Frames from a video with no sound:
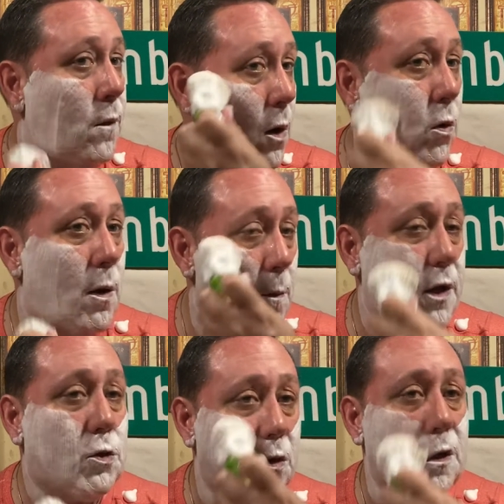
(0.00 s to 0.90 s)
I want to
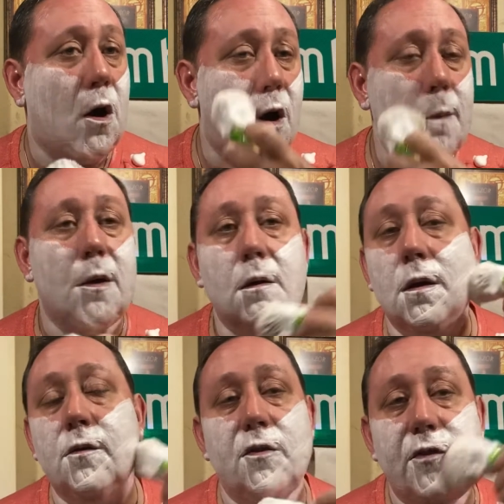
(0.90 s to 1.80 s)
mess with the karma
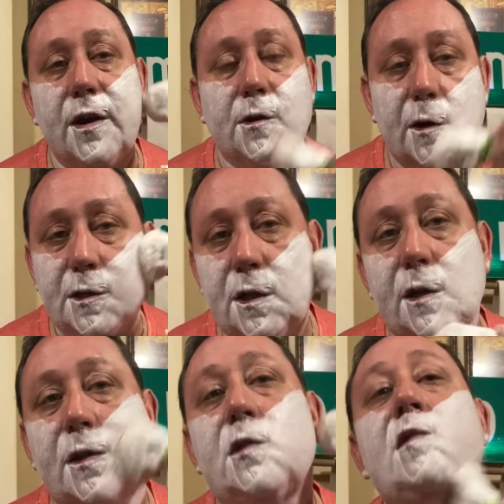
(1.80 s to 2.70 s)
of the Vector as it is.